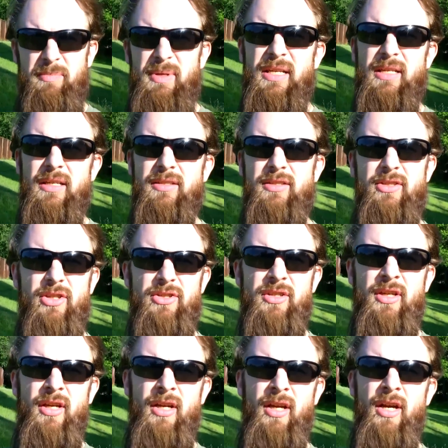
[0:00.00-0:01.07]
expedient to
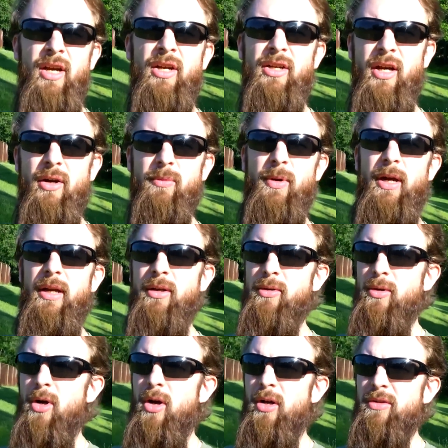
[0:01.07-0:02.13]
just cut right
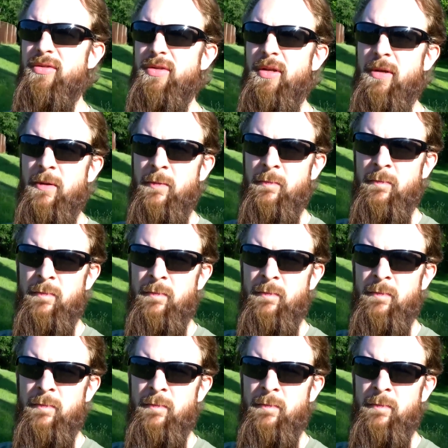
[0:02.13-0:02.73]
across.